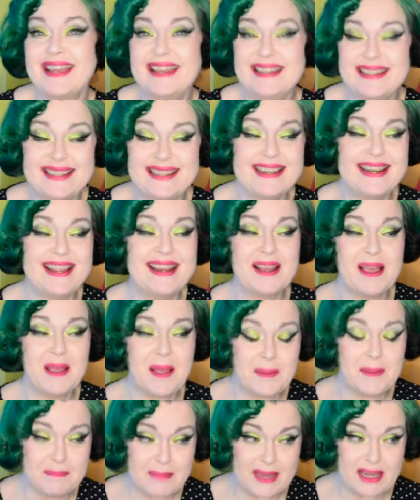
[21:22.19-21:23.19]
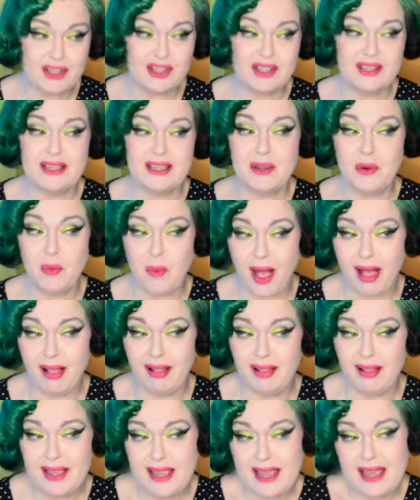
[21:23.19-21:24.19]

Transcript: and did it majorly well.